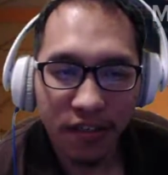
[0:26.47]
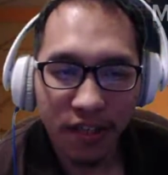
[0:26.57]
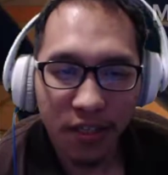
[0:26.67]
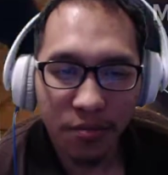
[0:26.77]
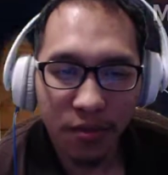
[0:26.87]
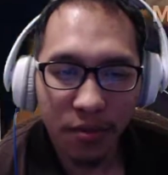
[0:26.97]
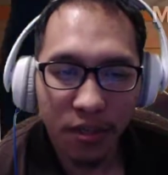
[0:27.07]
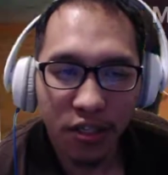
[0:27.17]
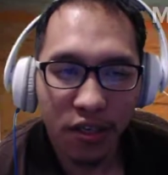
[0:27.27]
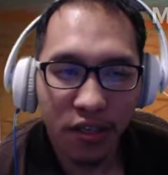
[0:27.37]
That's pretty
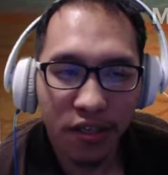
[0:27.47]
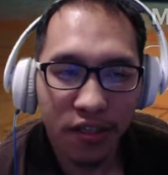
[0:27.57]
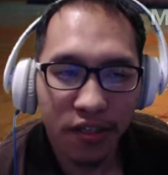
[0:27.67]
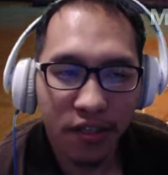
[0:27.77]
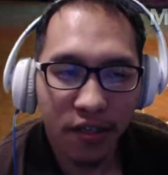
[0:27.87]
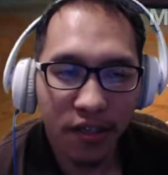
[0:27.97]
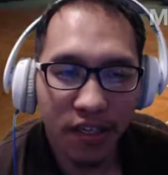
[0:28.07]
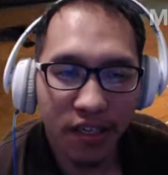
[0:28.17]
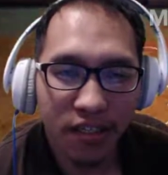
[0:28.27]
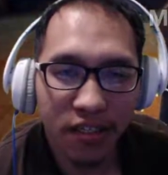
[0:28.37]
much all there is to it.
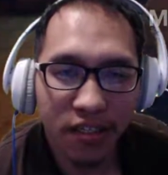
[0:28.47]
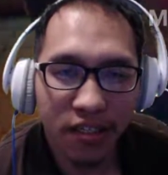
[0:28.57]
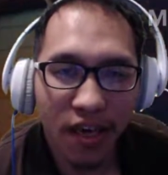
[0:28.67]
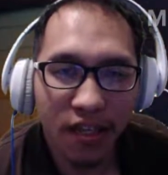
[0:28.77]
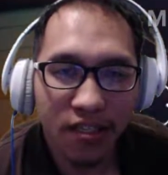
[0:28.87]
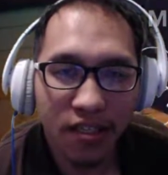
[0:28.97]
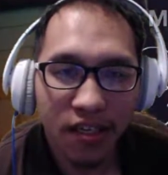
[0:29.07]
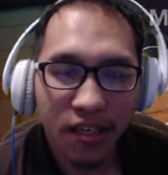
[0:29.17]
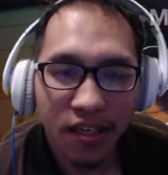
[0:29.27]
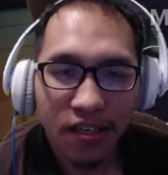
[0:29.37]
It's just that
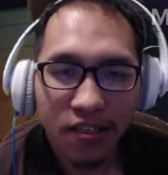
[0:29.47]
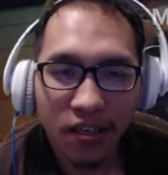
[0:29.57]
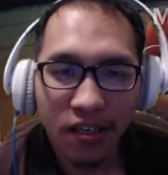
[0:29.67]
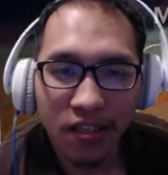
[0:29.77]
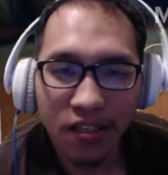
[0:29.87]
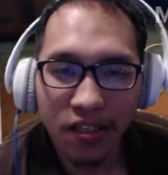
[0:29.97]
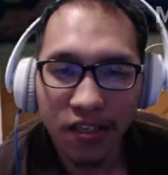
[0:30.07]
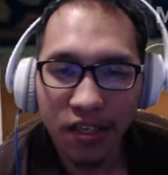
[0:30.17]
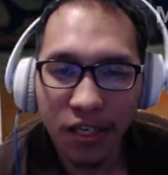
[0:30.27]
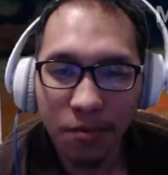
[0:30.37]
so I can just
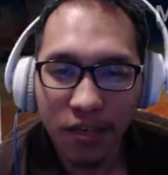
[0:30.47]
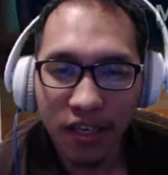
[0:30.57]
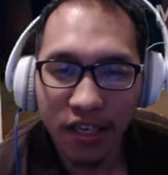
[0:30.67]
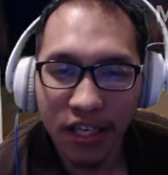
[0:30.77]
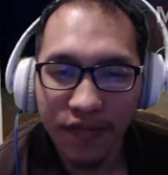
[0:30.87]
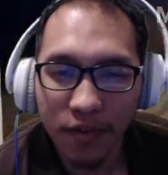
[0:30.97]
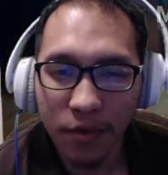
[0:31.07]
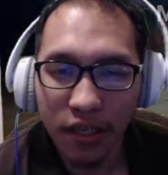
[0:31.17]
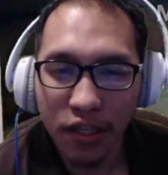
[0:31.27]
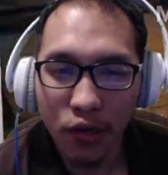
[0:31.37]
keep on kicking everybody.